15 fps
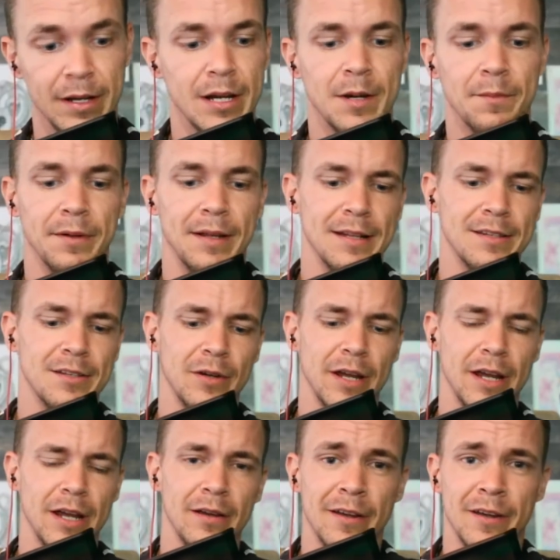but that's okay.
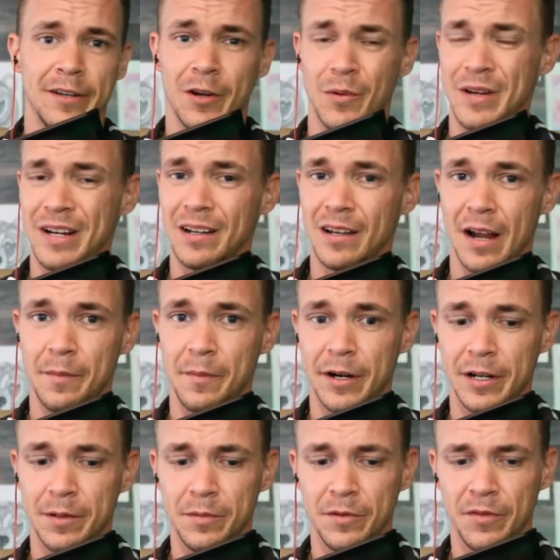You don't need a lot of money
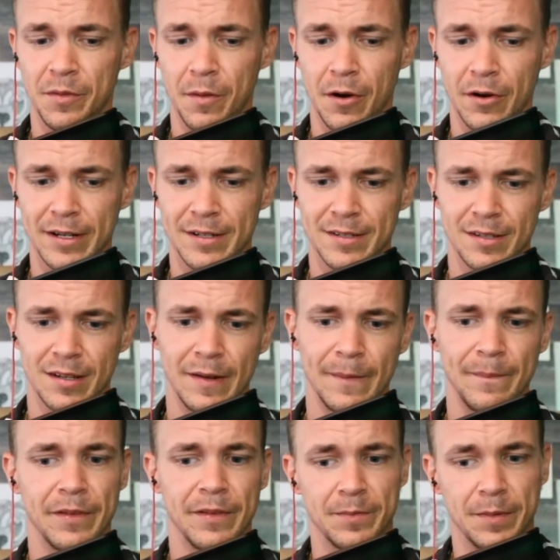to move the markets,
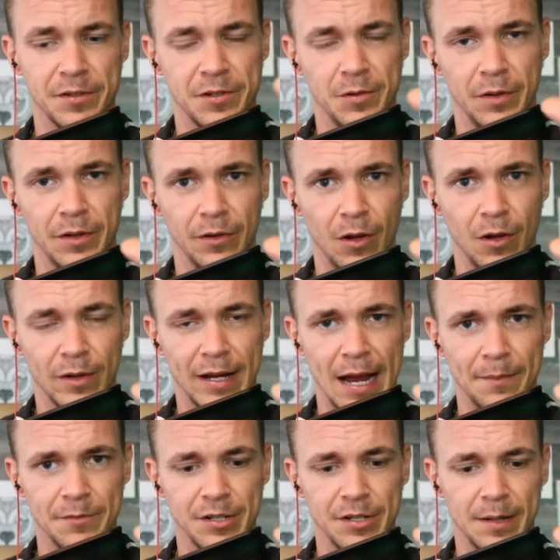especially when they're low
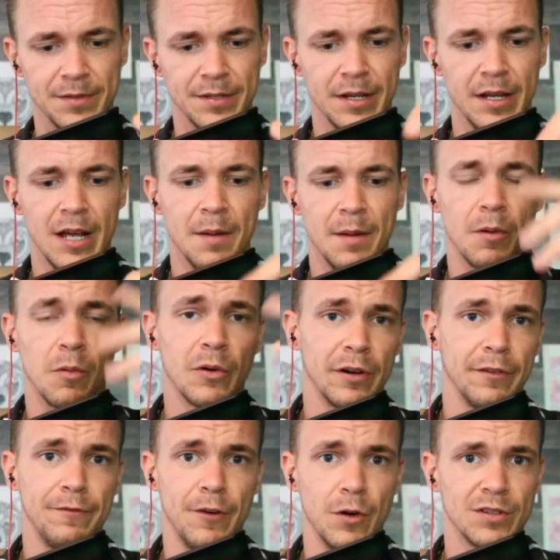cap gems. But what we're going
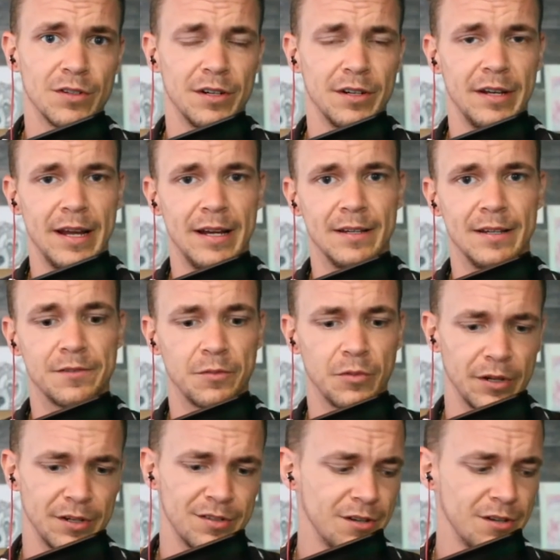to focus on today is we're
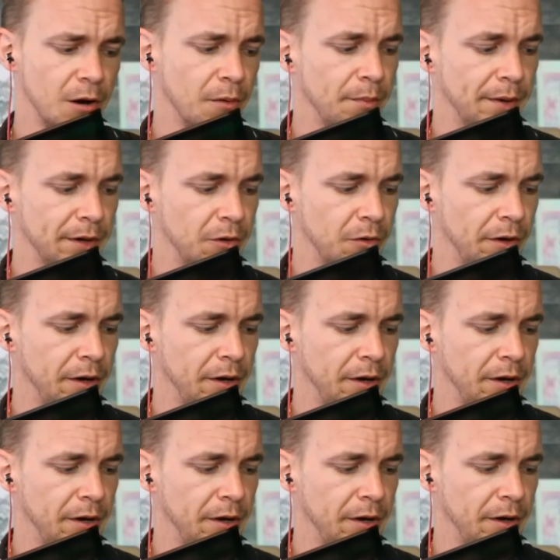going to start with Bitcoin, and then
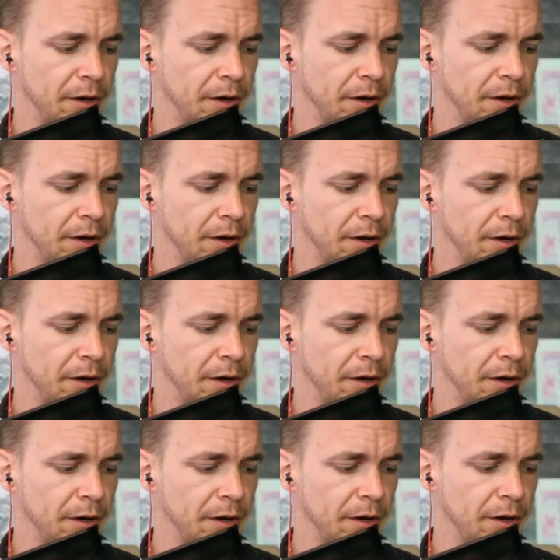we're going to go over
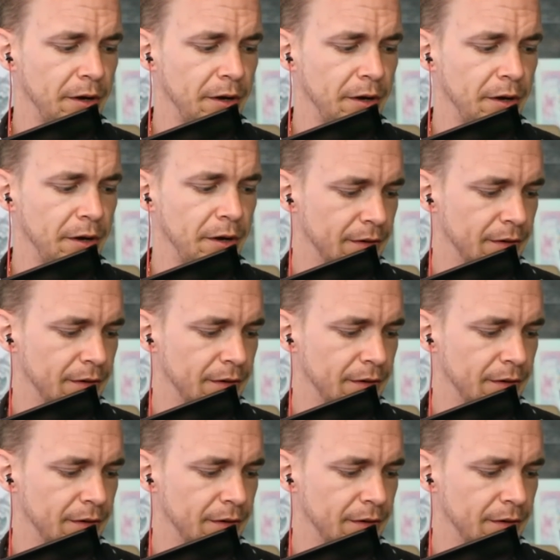Ethereum here as